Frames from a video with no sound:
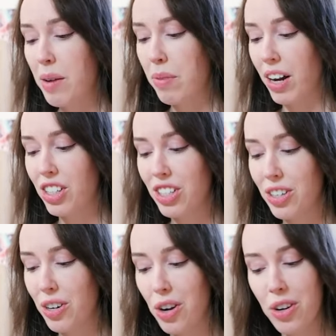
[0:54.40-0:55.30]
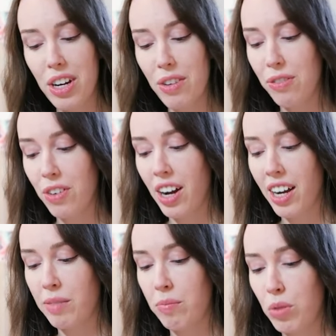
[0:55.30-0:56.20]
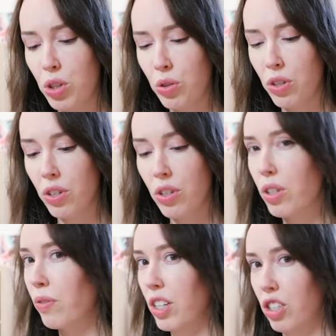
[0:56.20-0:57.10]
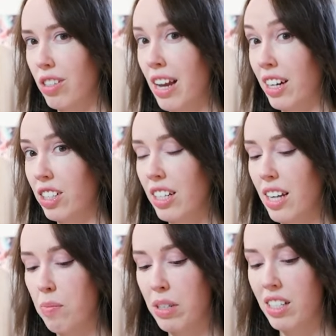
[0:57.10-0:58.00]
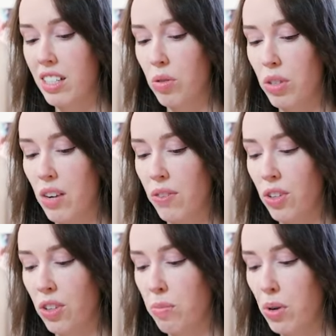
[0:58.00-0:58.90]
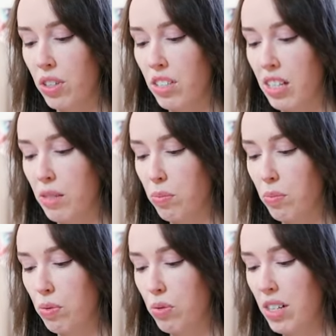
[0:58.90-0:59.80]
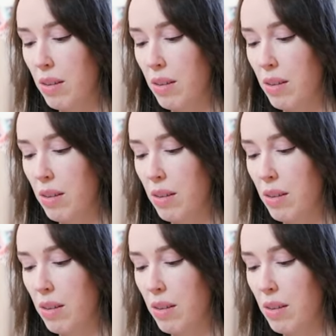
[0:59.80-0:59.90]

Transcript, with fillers: but I just don't know if I should or not, or if I should actually keep it sealed even though the box is pretty